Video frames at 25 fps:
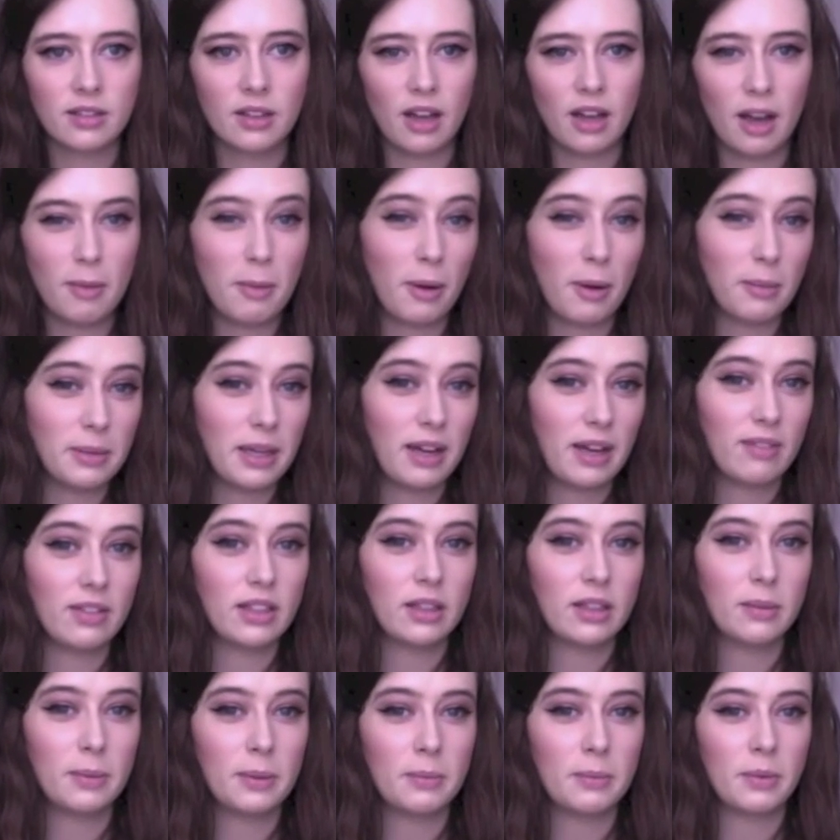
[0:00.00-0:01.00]
I probably have a
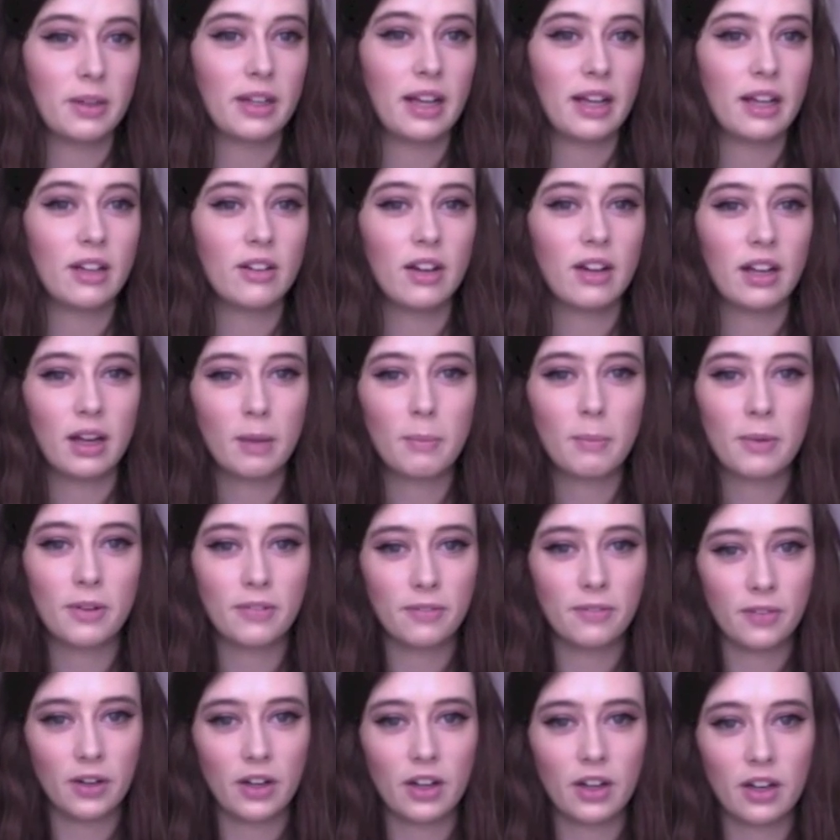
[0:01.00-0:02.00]
little bit more yellow, and I
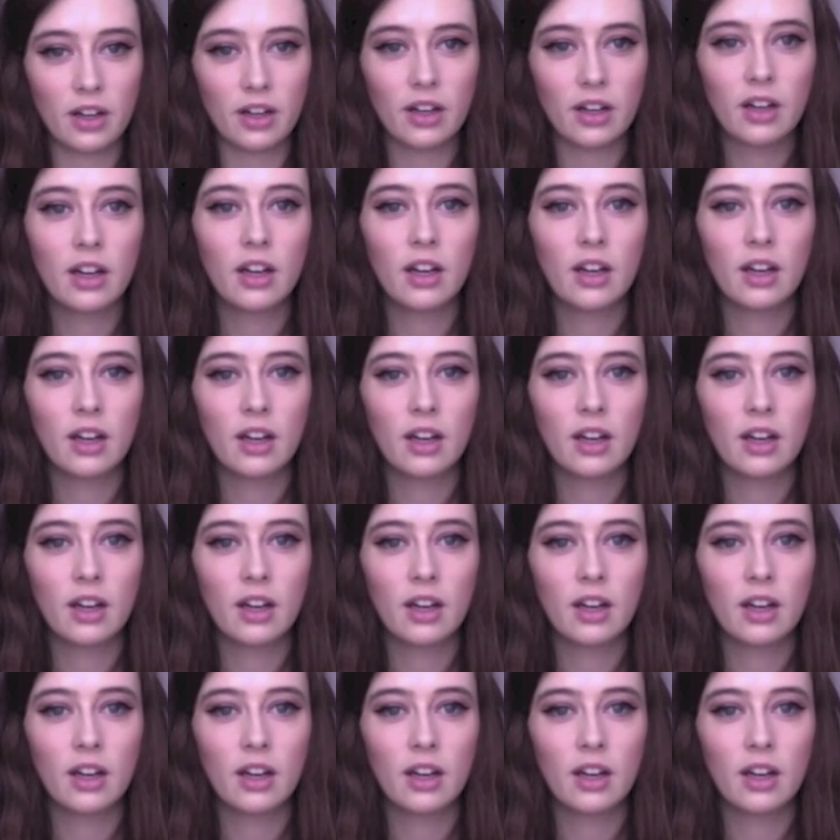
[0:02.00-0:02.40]
prefer,